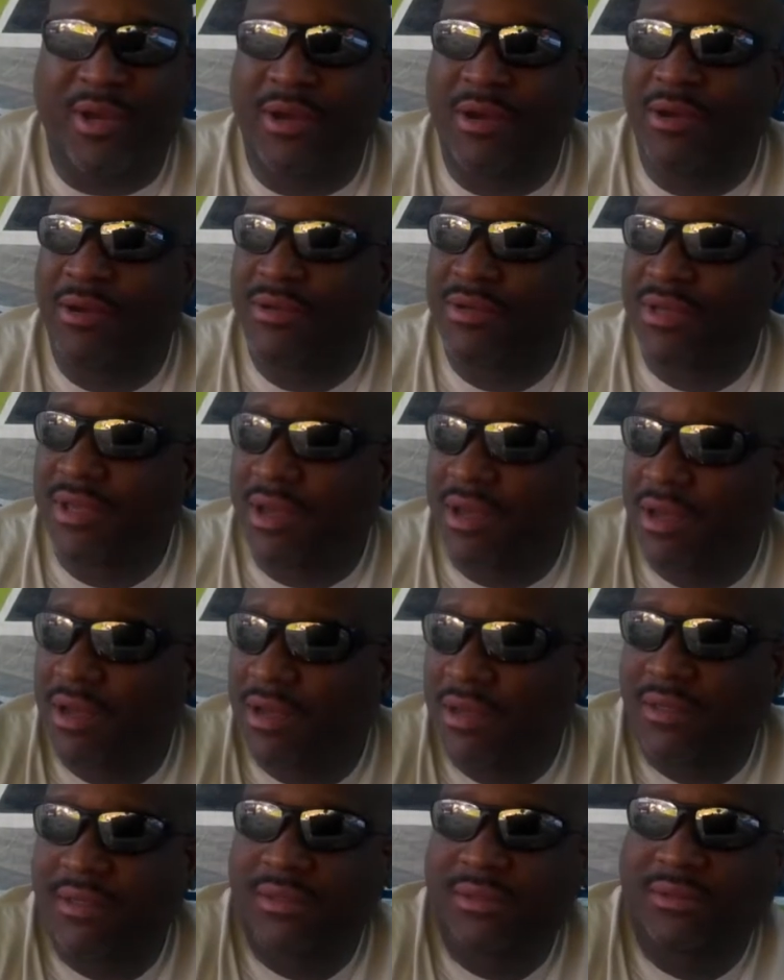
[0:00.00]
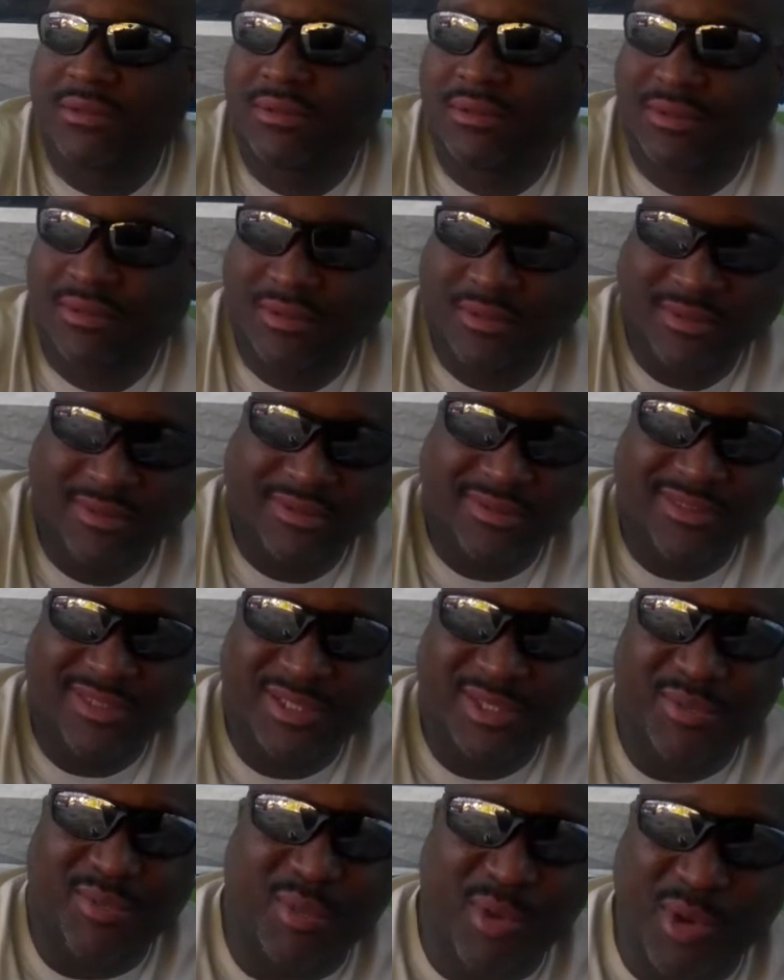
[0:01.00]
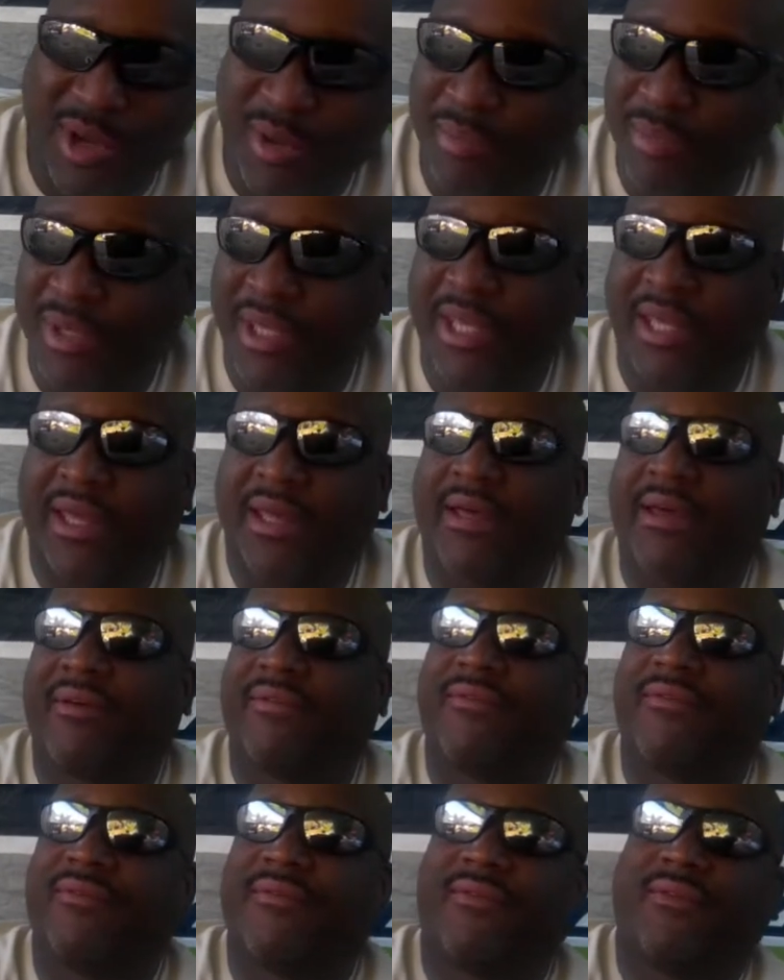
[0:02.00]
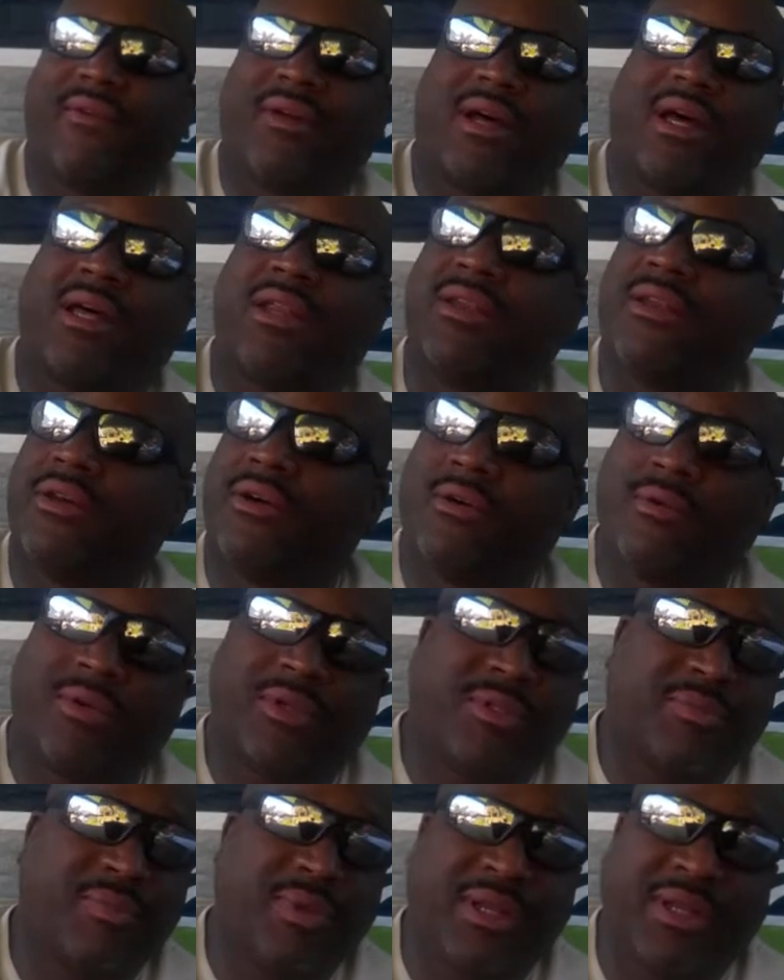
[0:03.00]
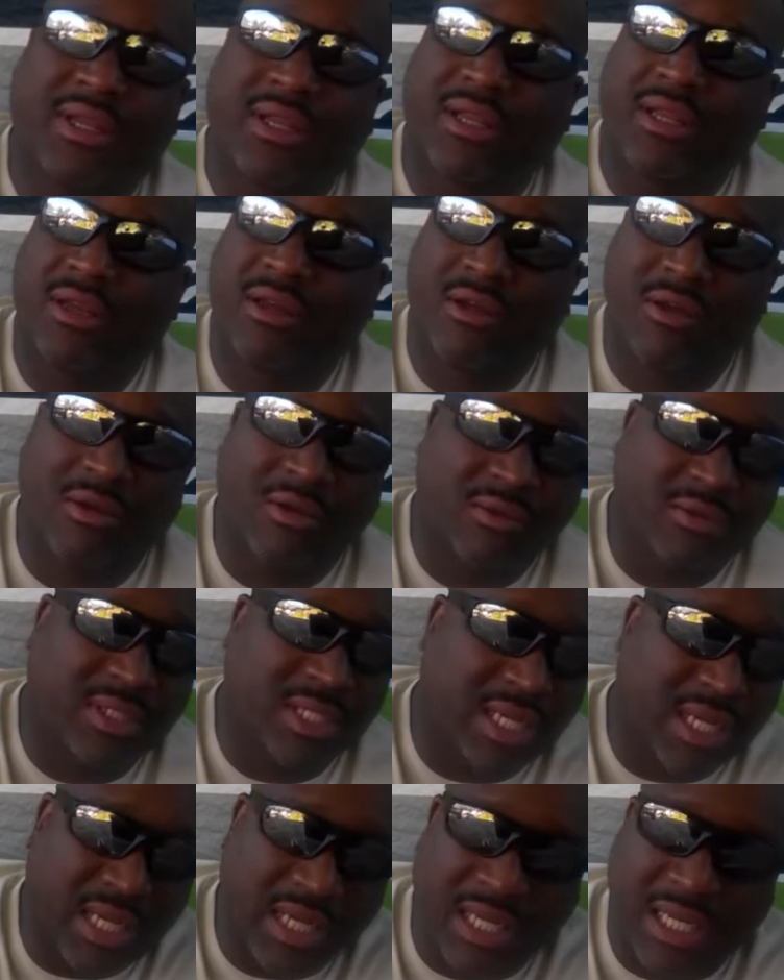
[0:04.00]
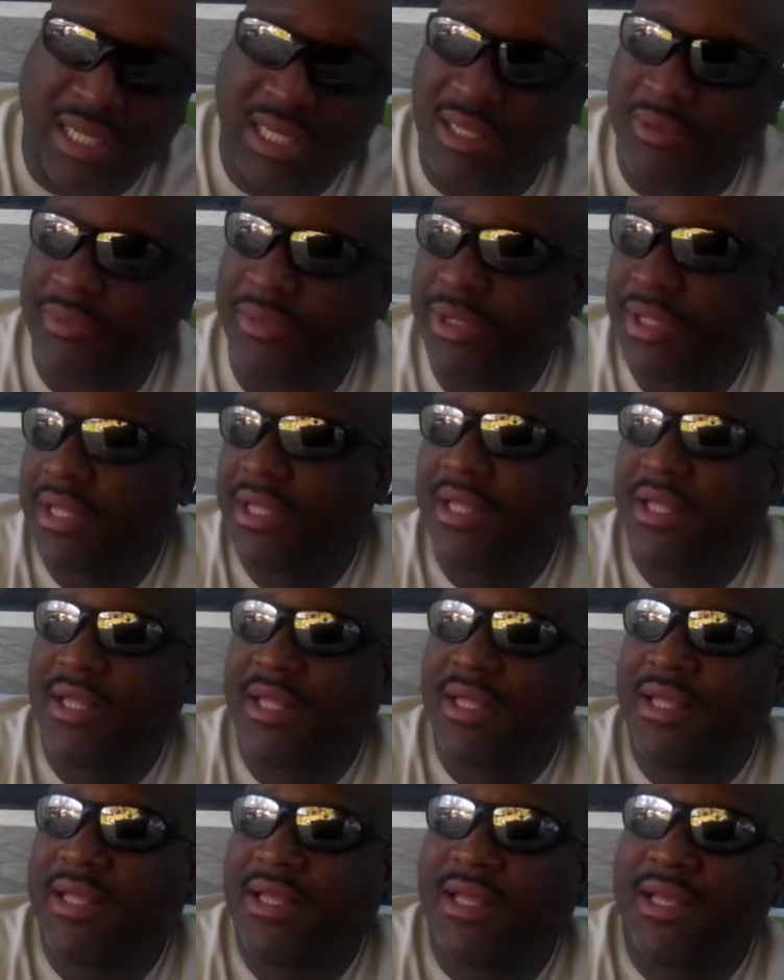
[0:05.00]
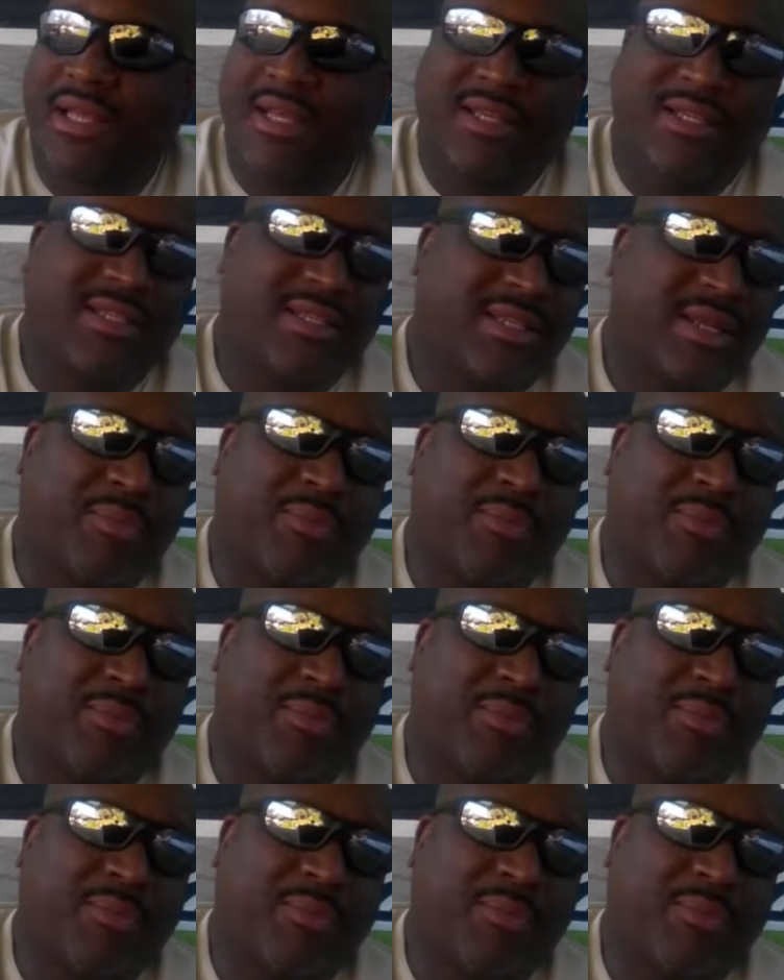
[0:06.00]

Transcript: on, y'all? It's your boy BF. I know it's been a long time since I